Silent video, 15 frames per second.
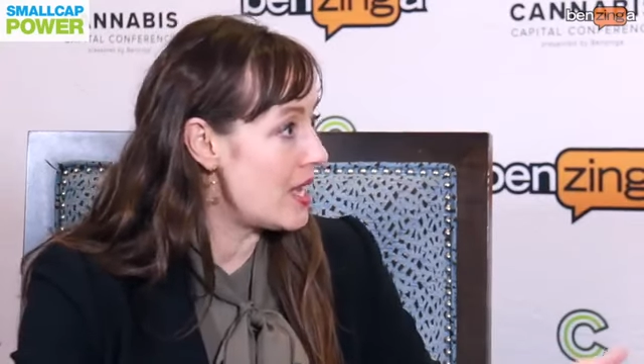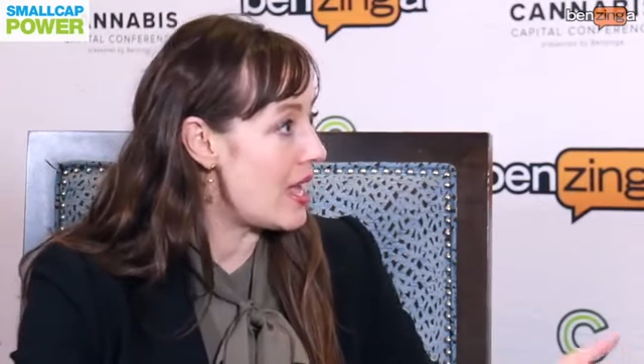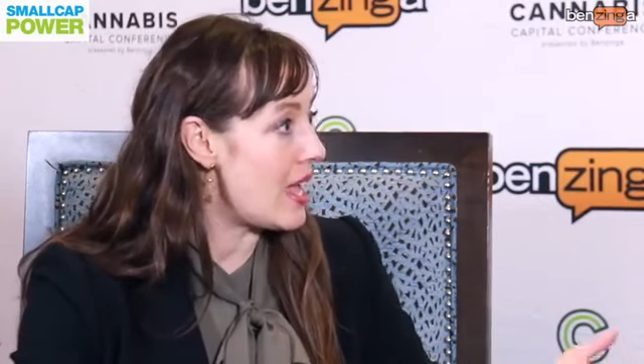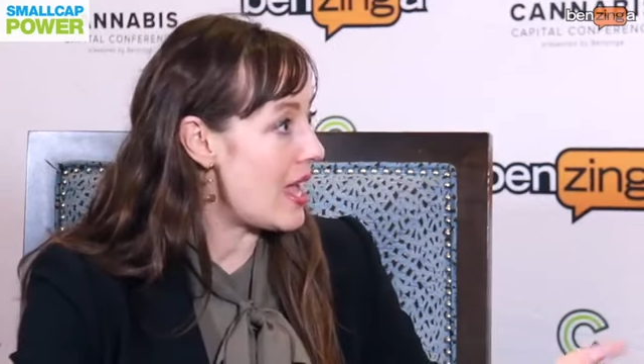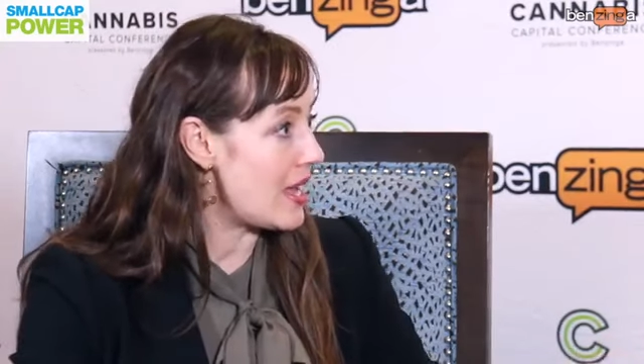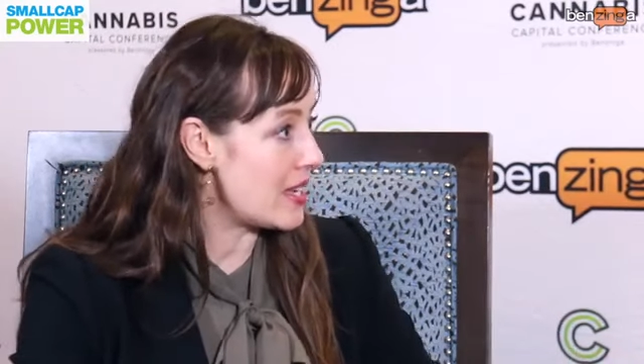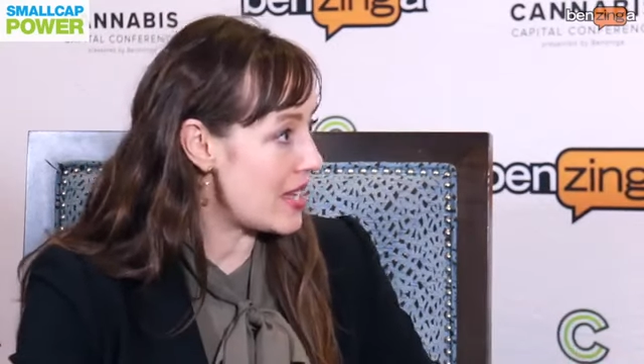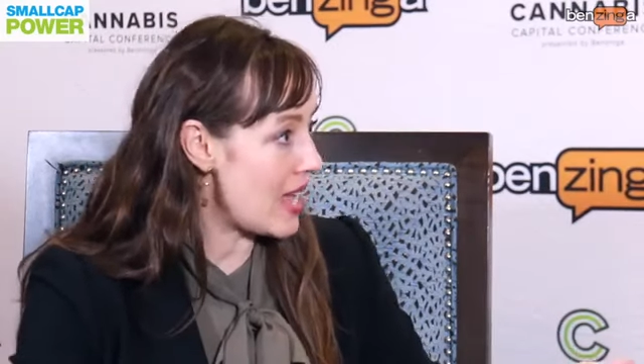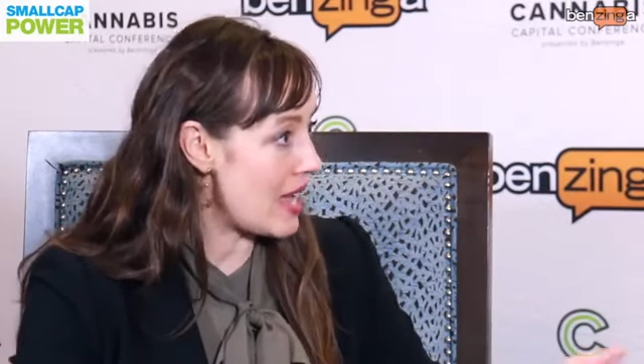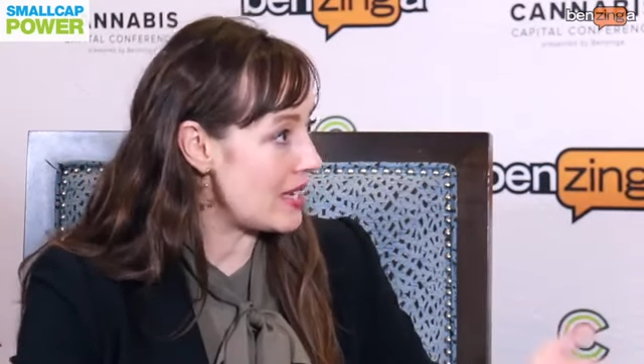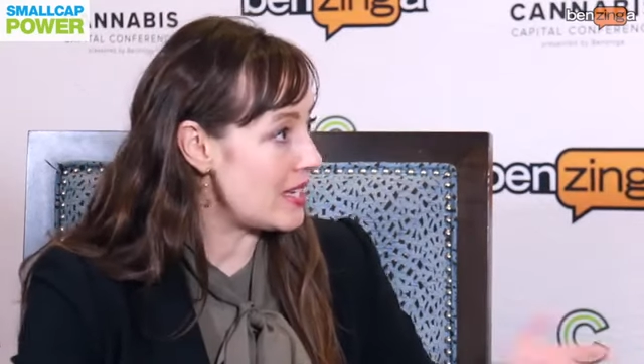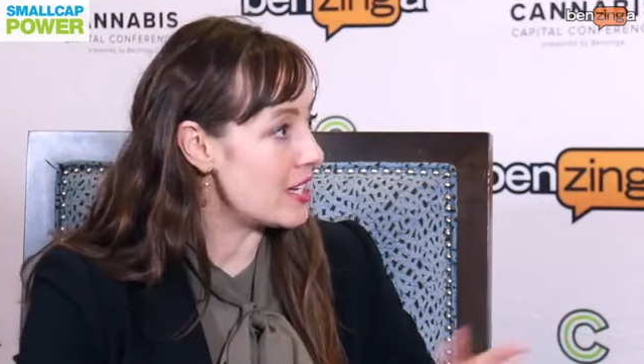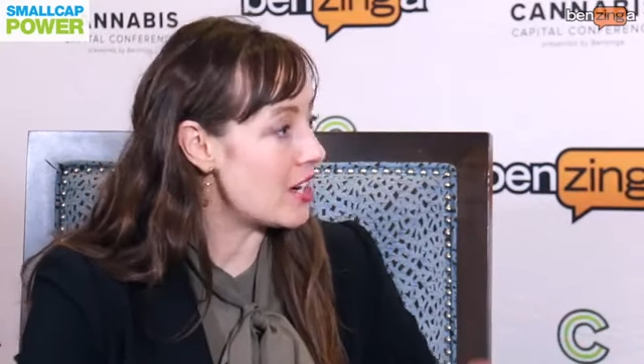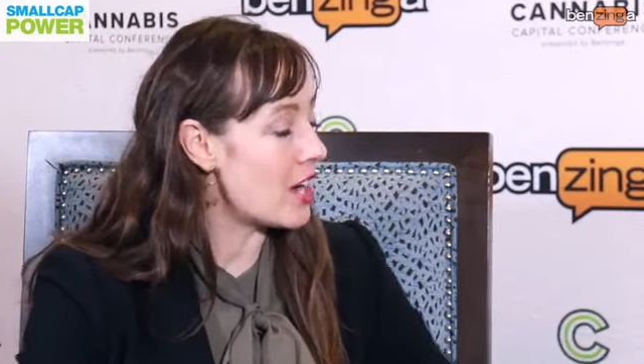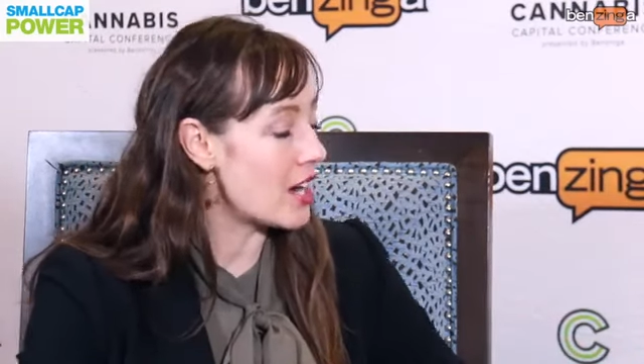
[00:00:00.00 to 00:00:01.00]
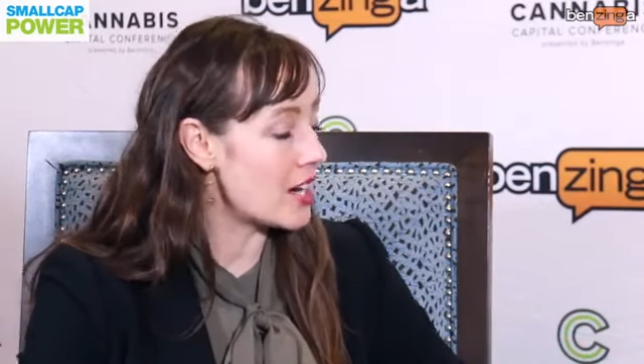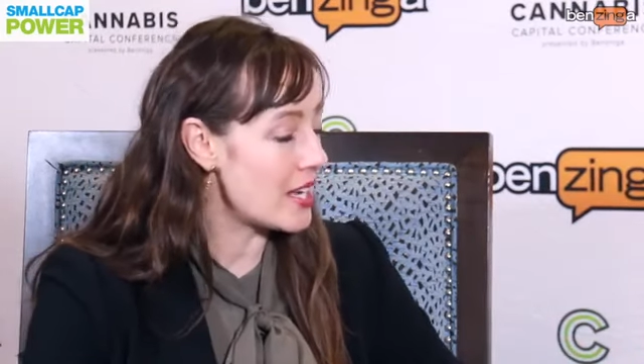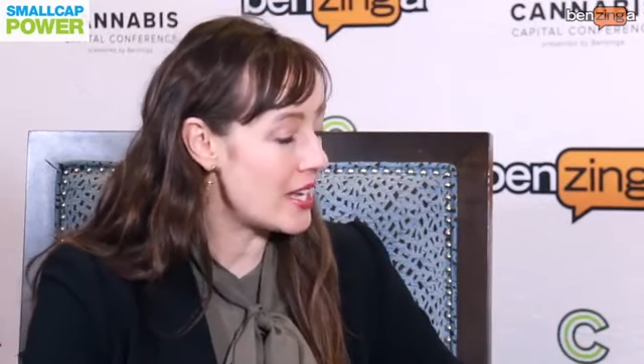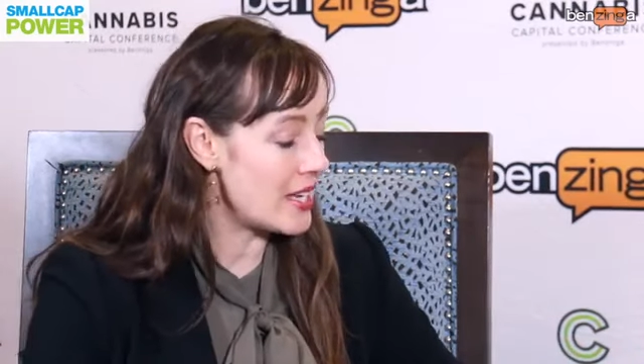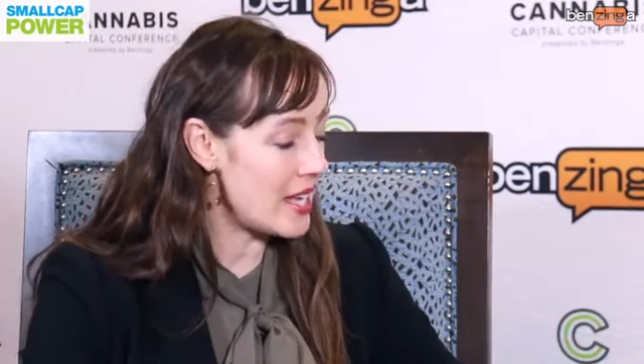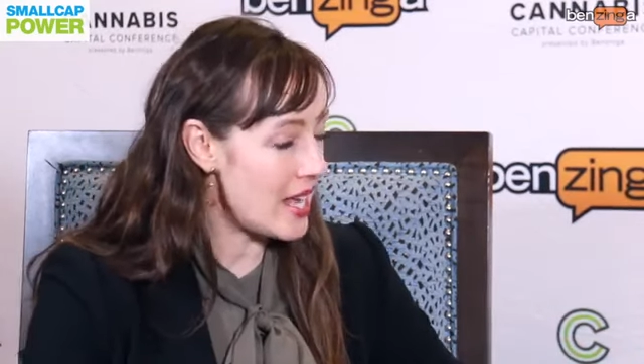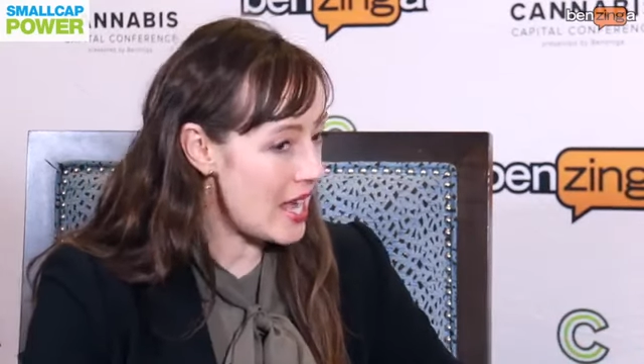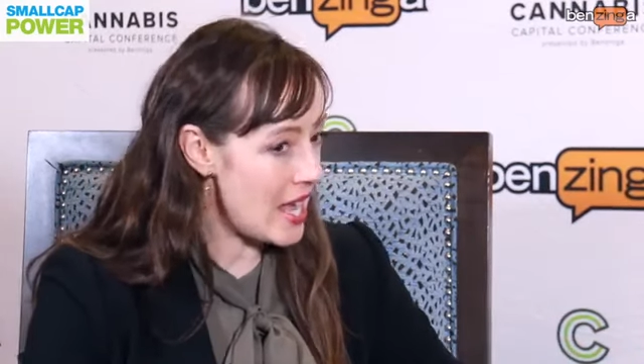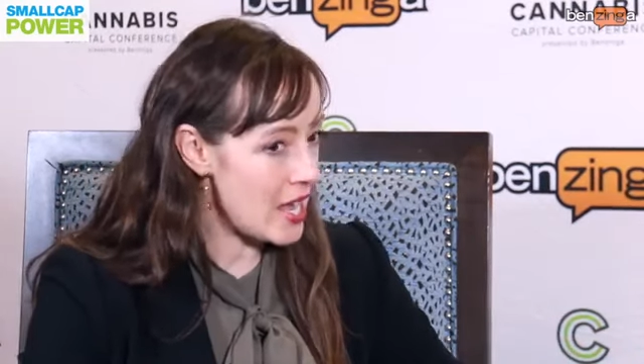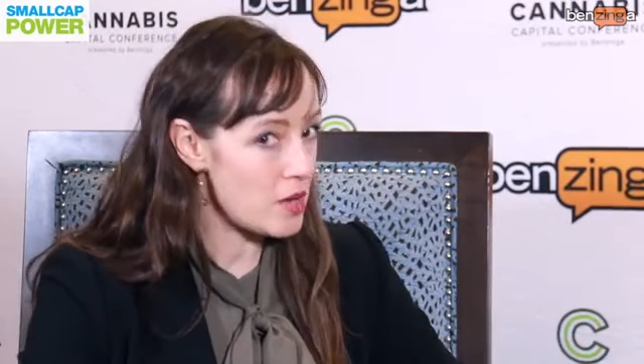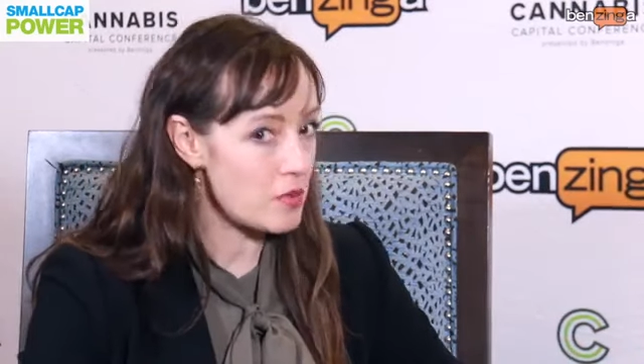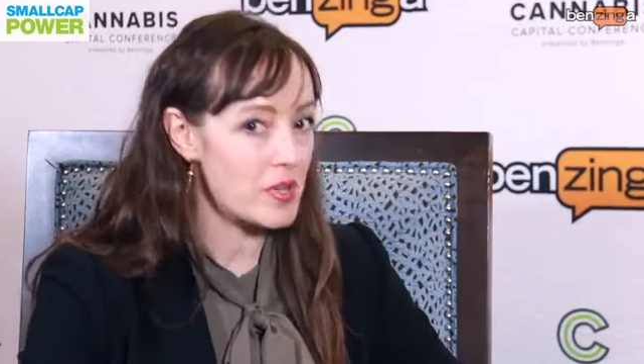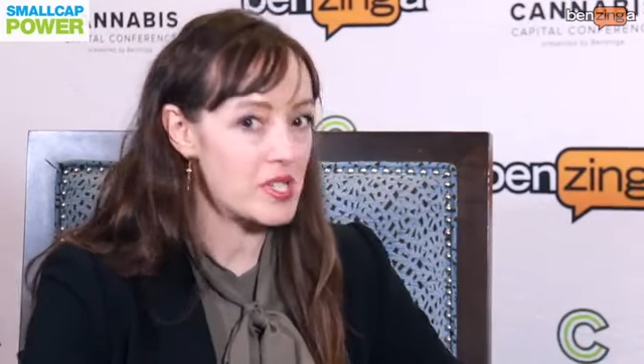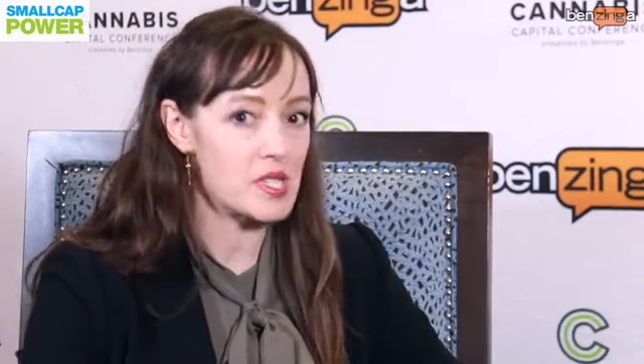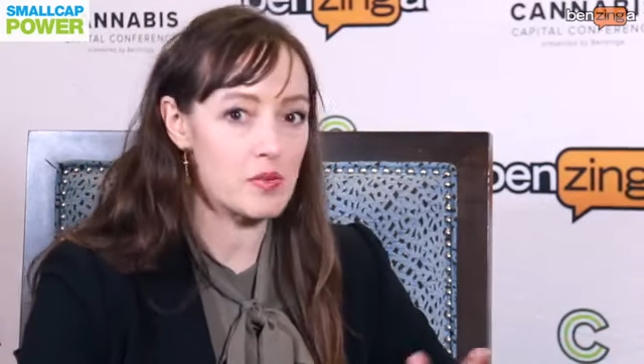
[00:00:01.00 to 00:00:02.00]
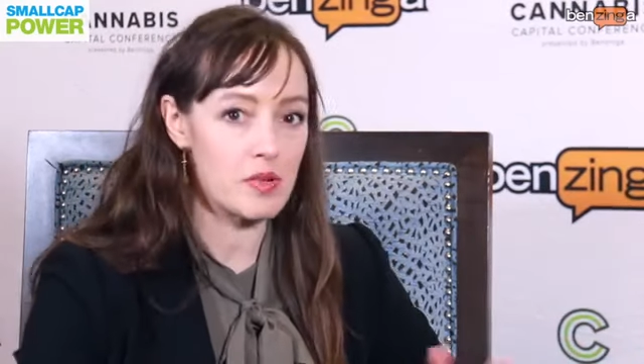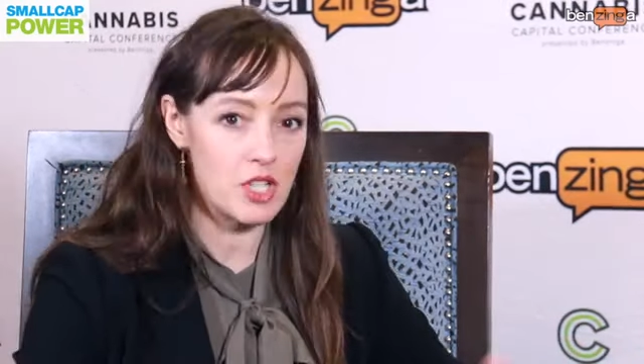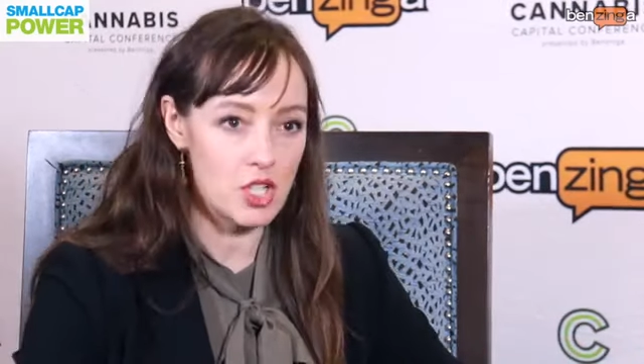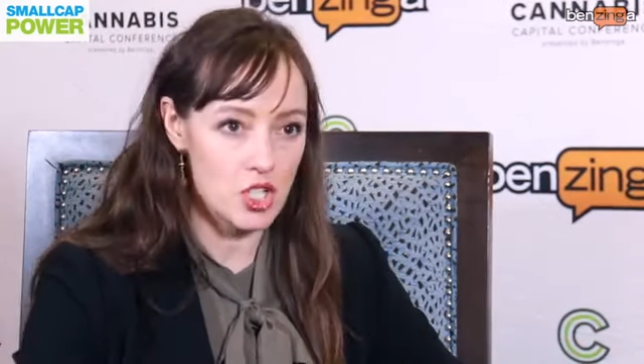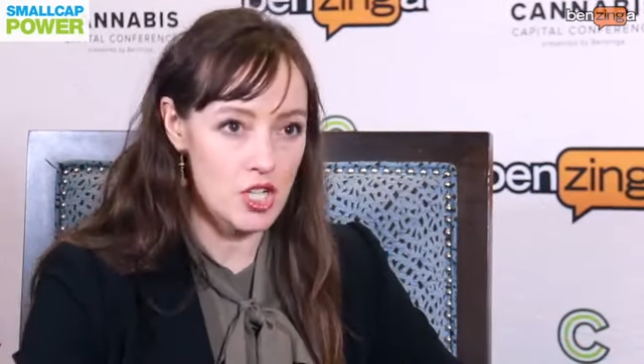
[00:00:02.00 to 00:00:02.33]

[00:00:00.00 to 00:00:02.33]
A K E R N A, once we